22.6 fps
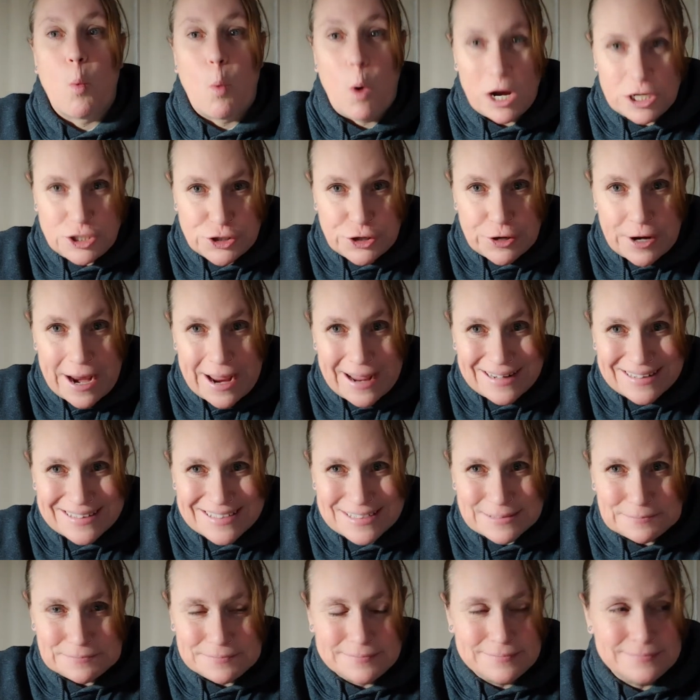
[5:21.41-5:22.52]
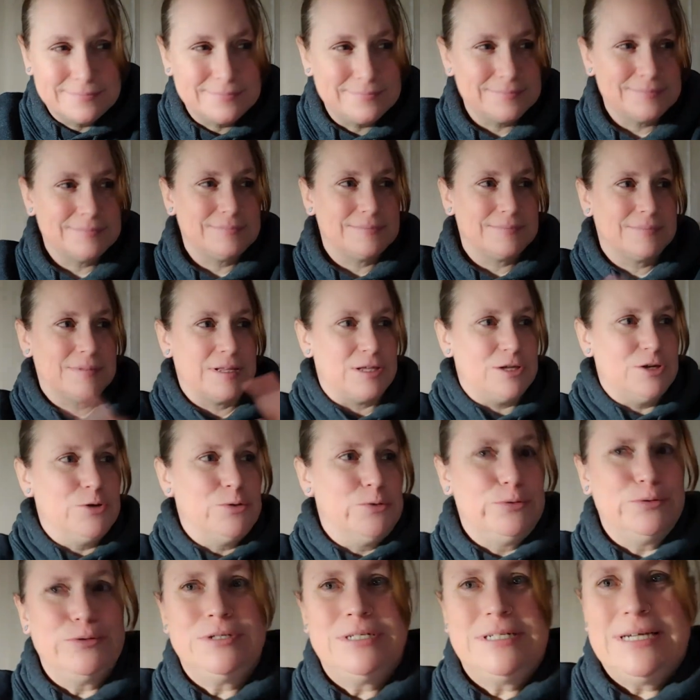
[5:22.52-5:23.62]
Wash your hands.
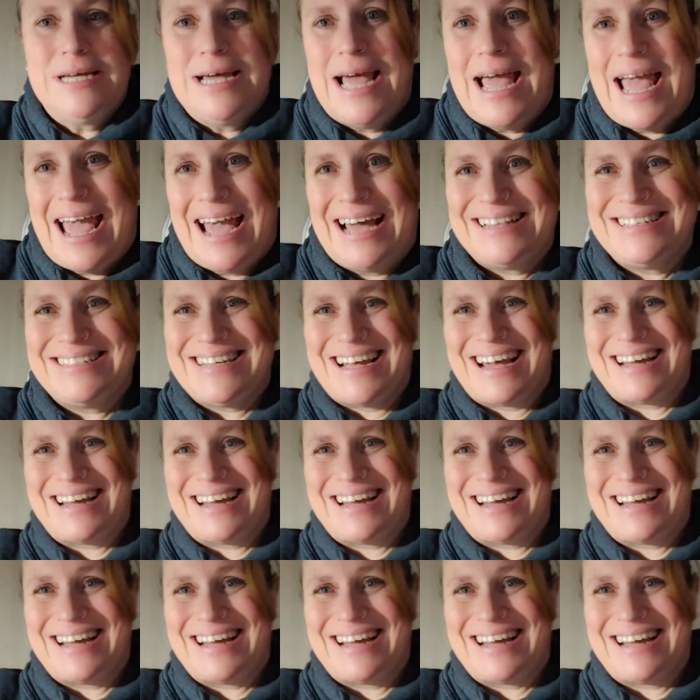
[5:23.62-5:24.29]
Use hand